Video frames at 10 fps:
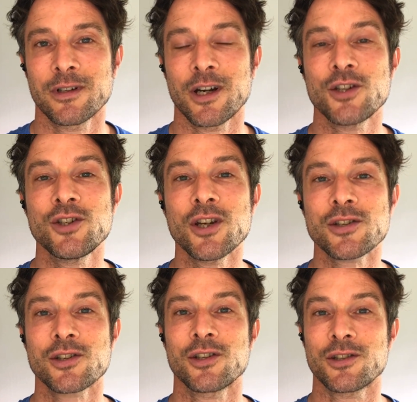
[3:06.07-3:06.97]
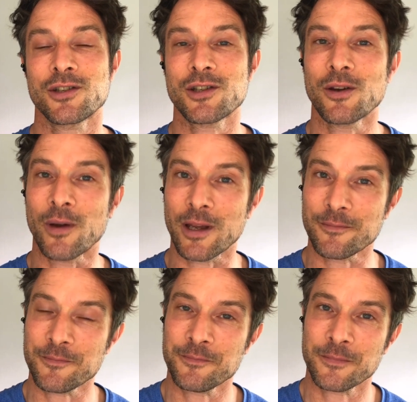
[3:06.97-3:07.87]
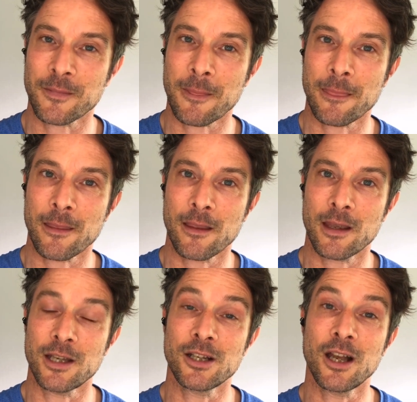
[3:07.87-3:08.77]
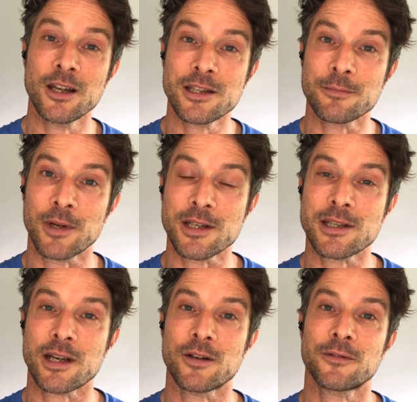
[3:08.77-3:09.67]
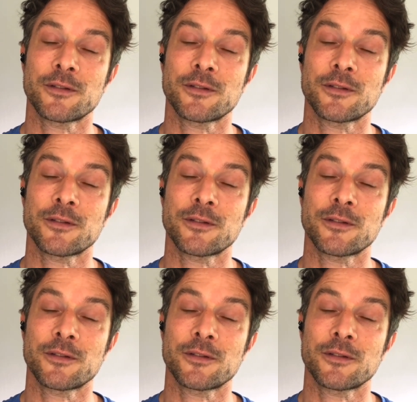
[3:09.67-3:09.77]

I just couldn't do it, and lied to myself.